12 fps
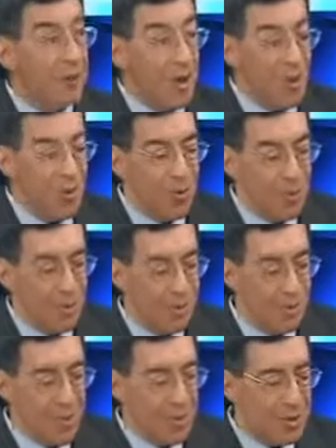
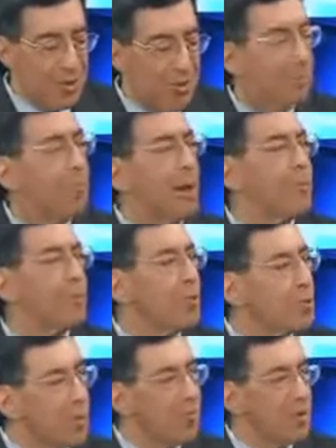My goodness, the
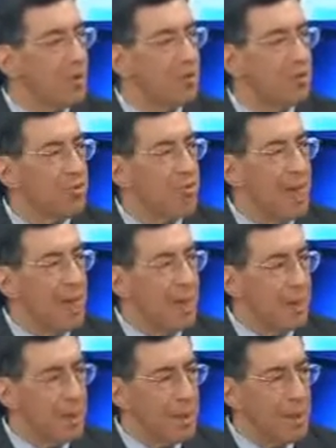public will never
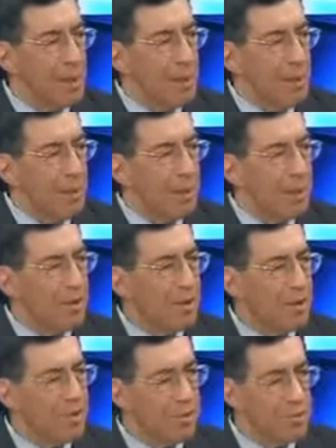understand. But my
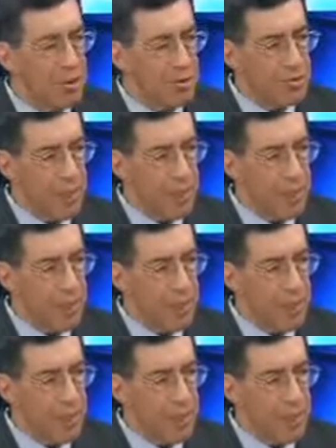sense is that